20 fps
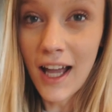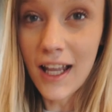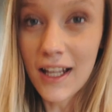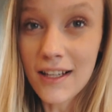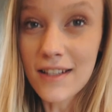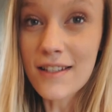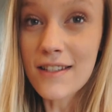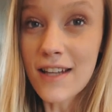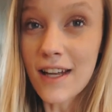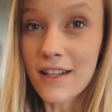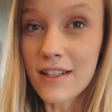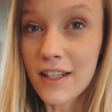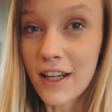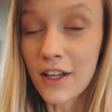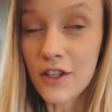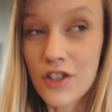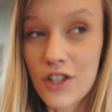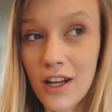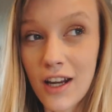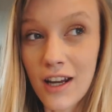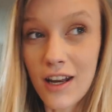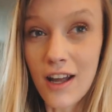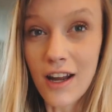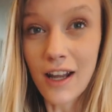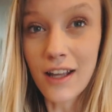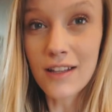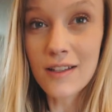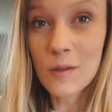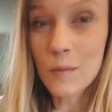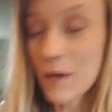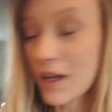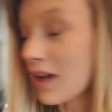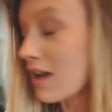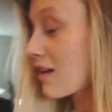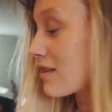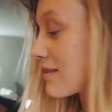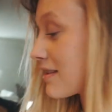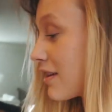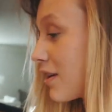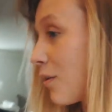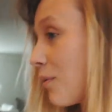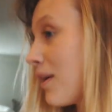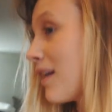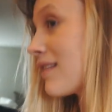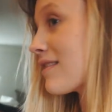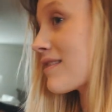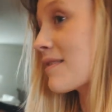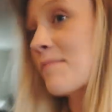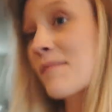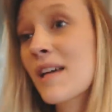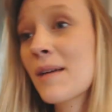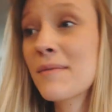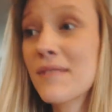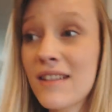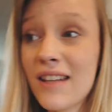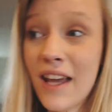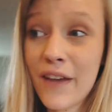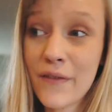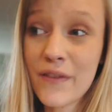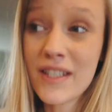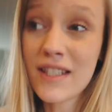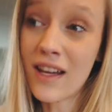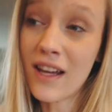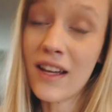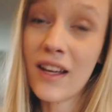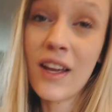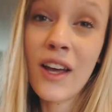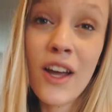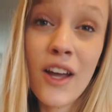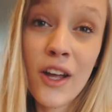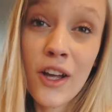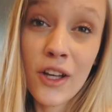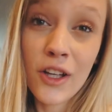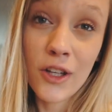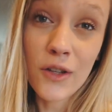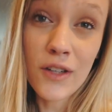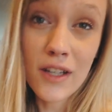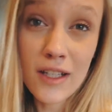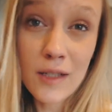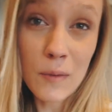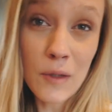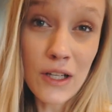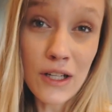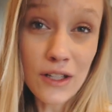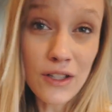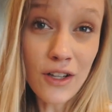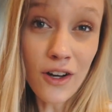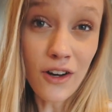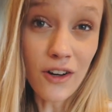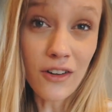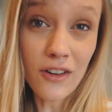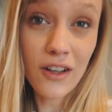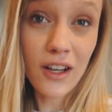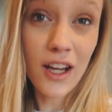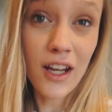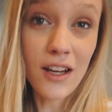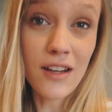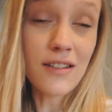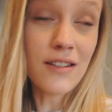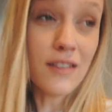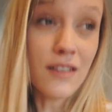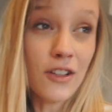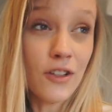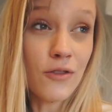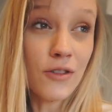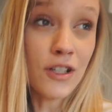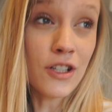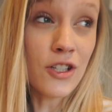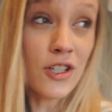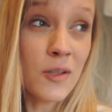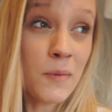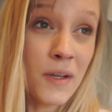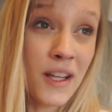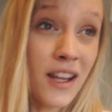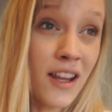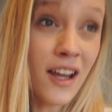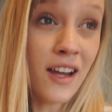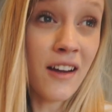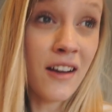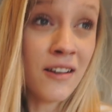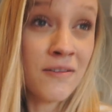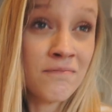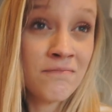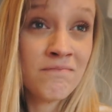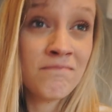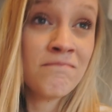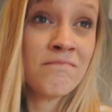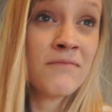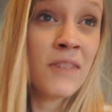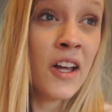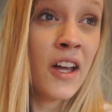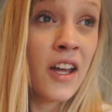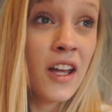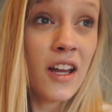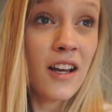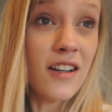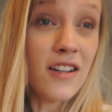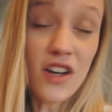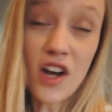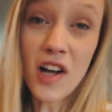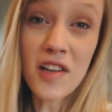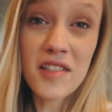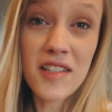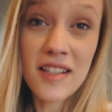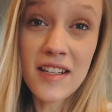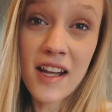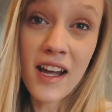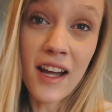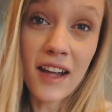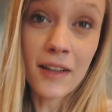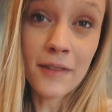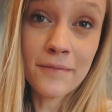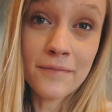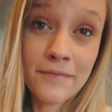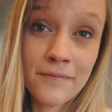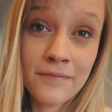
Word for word: and instead to eat chicken nuggets, because you know what, sometimes life is like, you need to be an adult and you can just be like, not today.